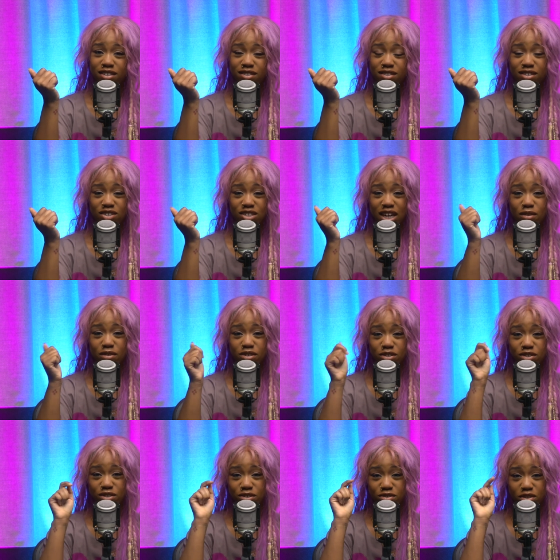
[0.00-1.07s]
the shower is
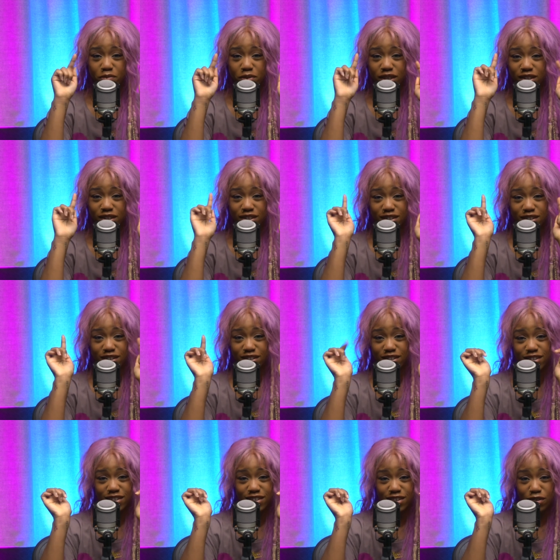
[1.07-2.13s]
just dripping
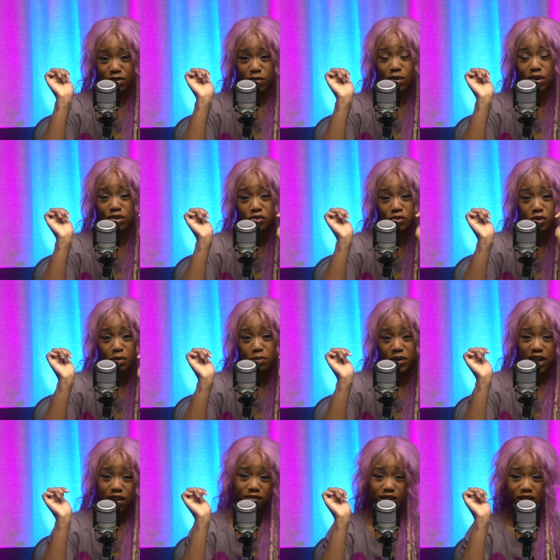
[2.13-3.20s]
one drop
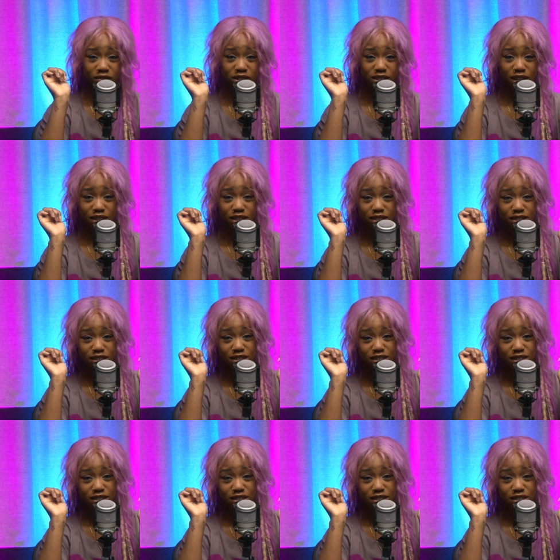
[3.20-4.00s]
every other second.